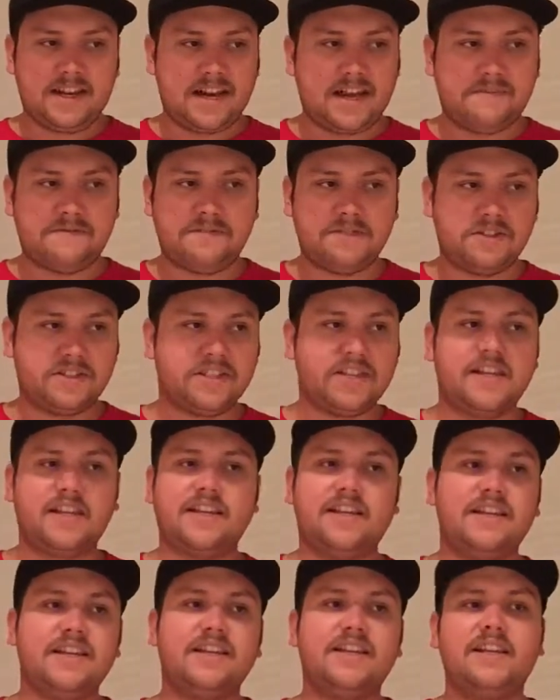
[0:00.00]
If it was a
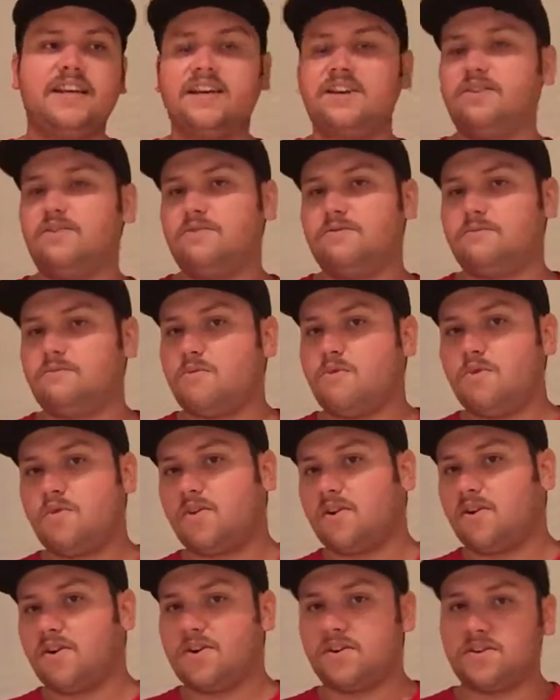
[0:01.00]
little
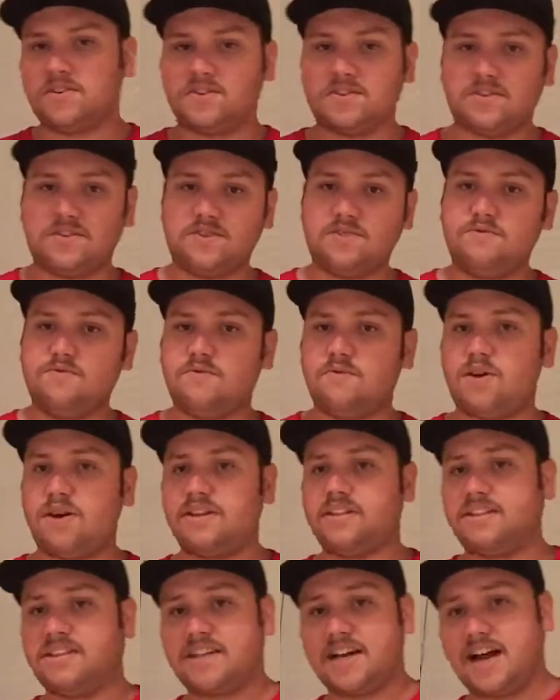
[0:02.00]
more to
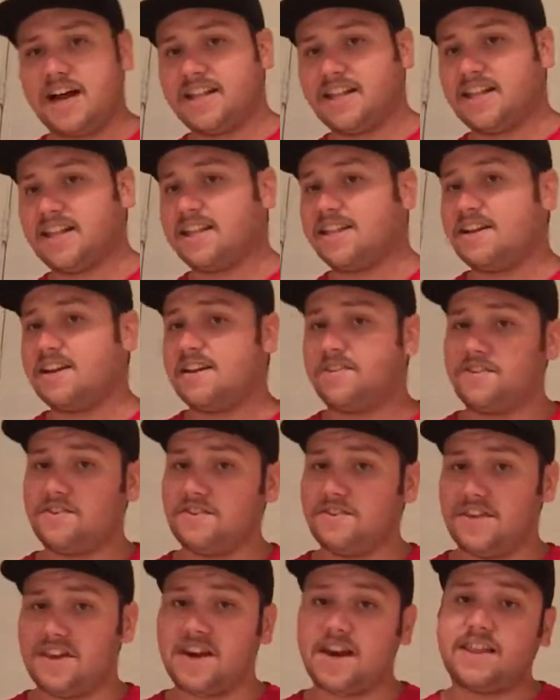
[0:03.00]
one side than the
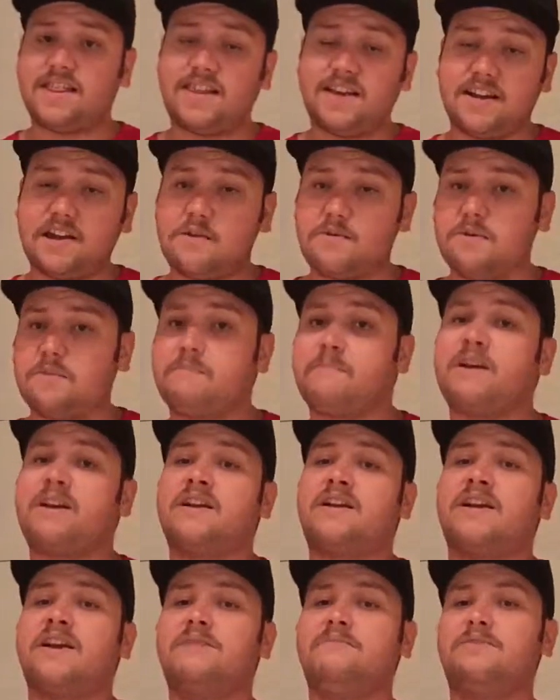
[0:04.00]
other, then I think I would have
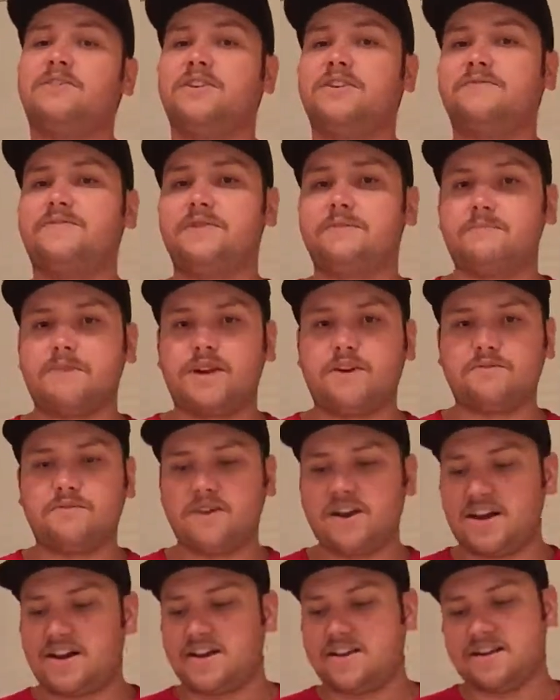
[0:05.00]
been able to give it a better
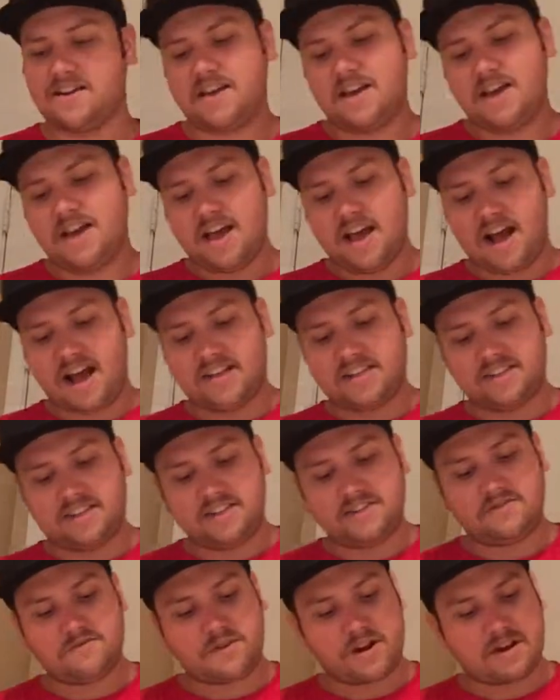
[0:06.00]
rating. I
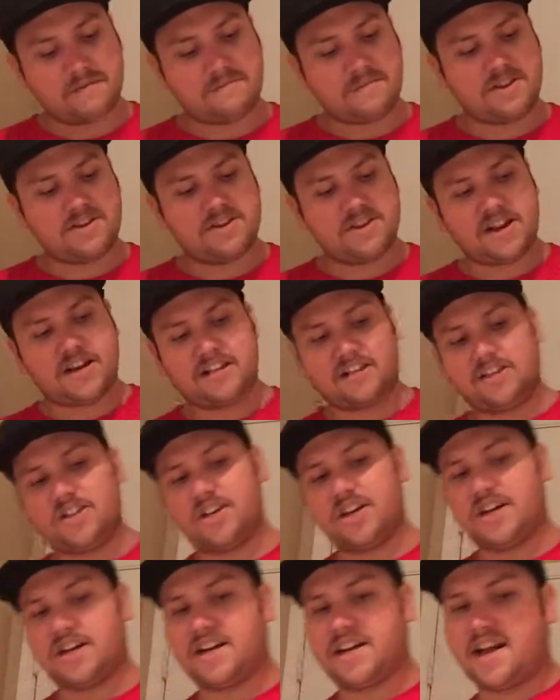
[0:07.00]
still recommend you guys to
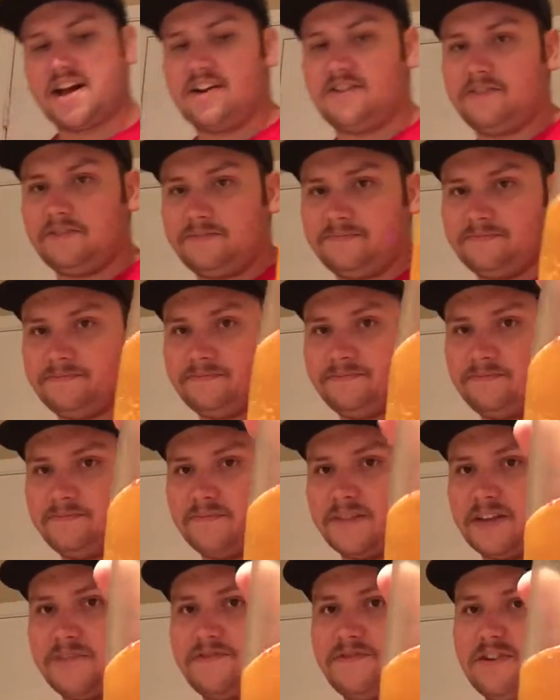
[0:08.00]
check it out.
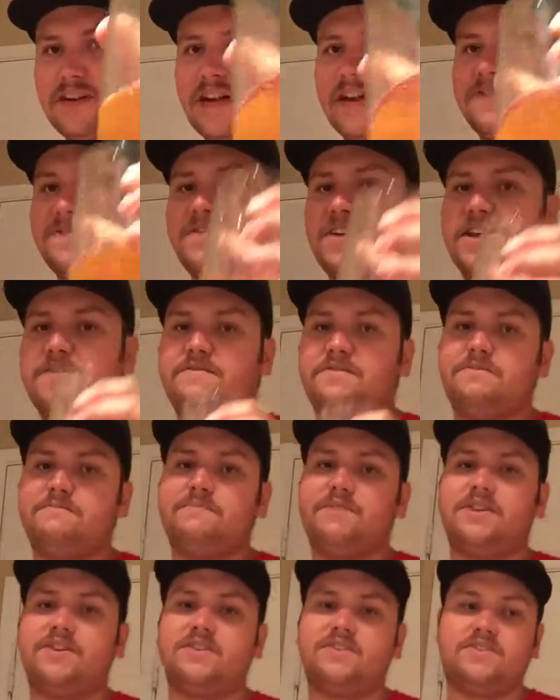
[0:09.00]
If you like
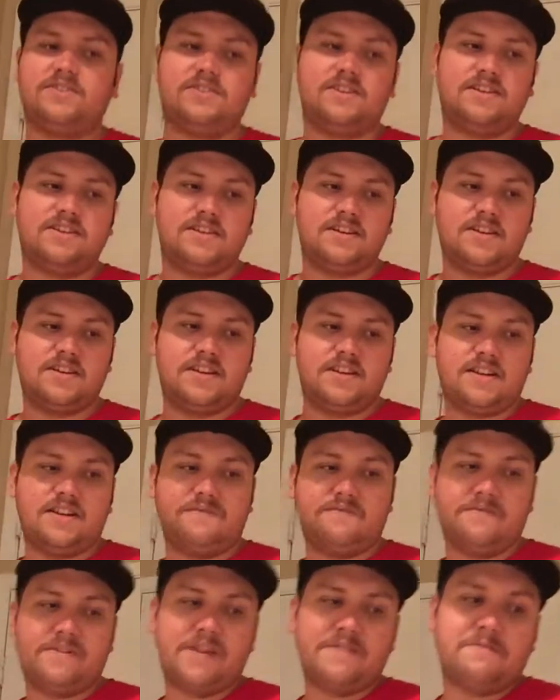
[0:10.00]
flavored beers,
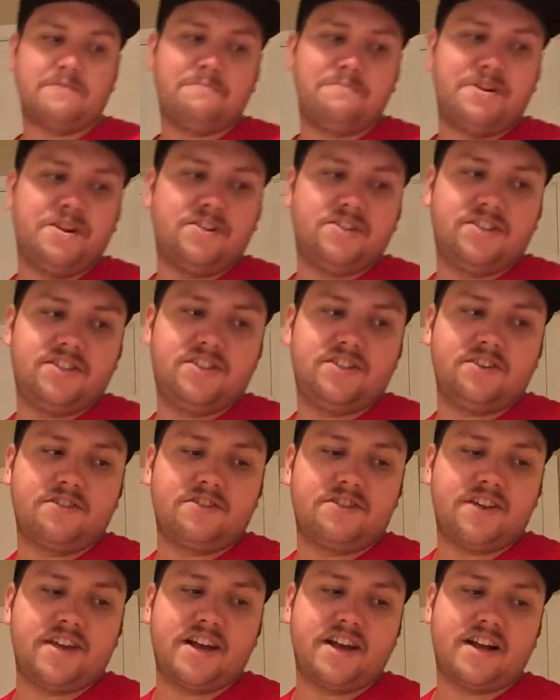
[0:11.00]
if flavored beers is your
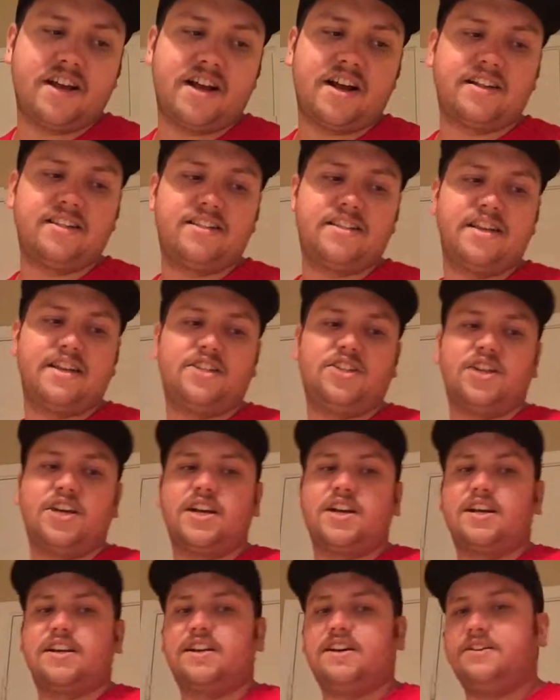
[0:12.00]
thing, I'd say
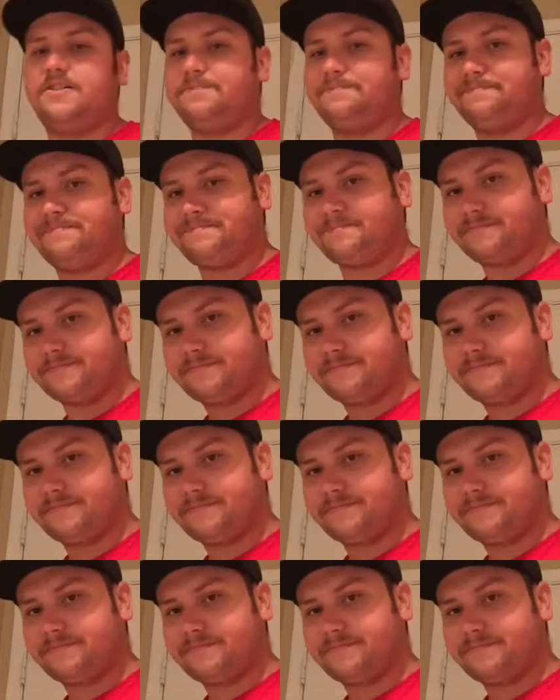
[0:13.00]
check it out,